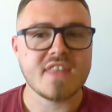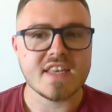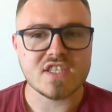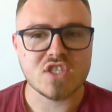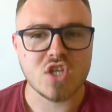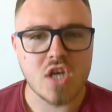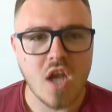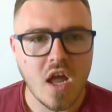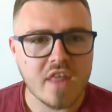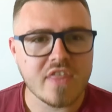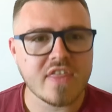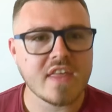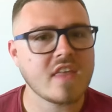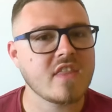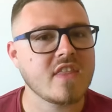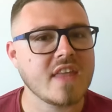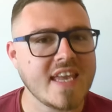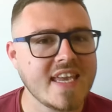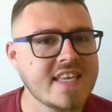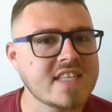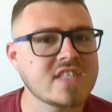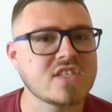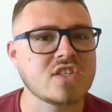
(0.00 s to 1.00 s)
There's nothing
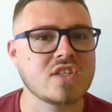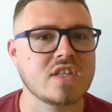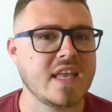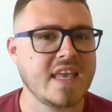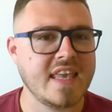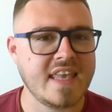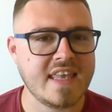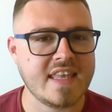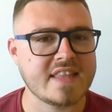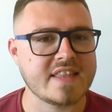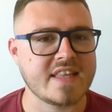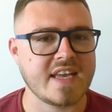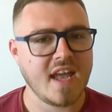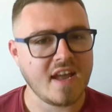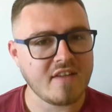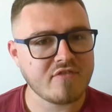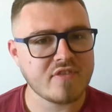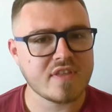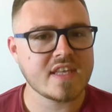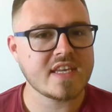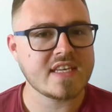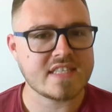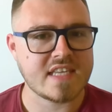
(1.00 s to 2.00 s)
that isn't healing.
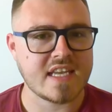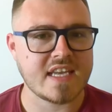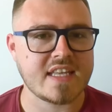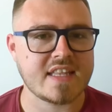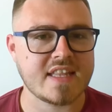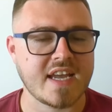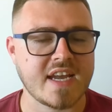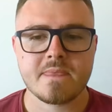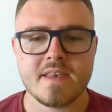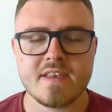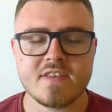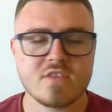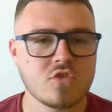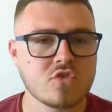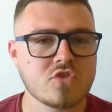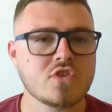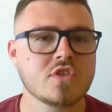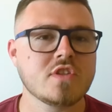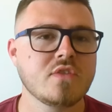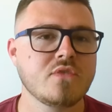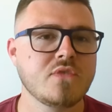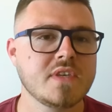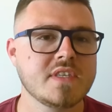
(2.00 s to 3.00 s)
Everything is healing. It's not
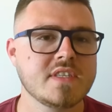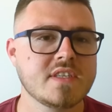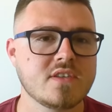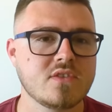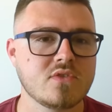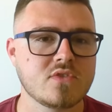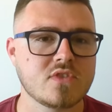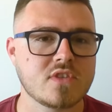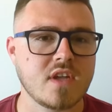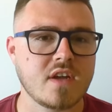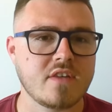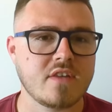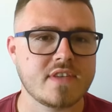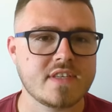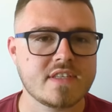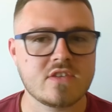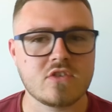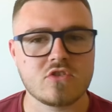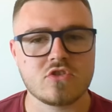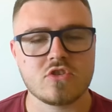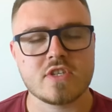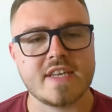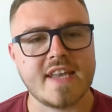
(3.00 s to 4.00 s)
just the physical stuff. It's
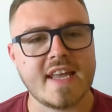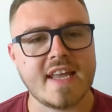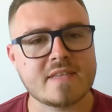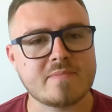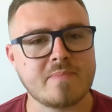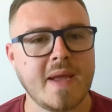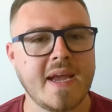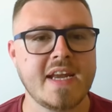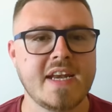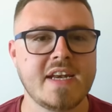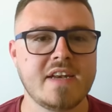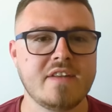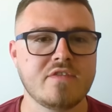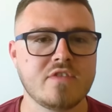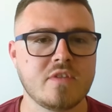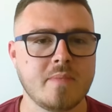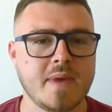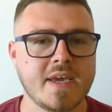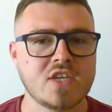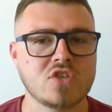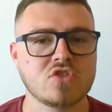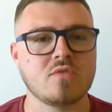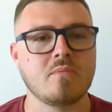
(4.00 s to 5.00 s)
not just less pain and
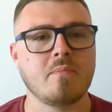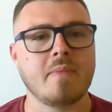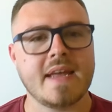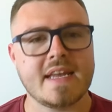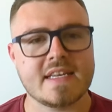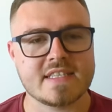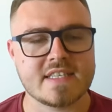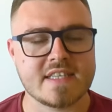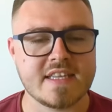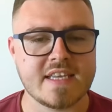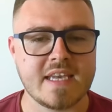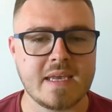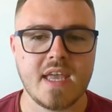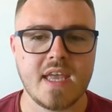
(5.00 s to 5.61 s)
inflammation, better sleep.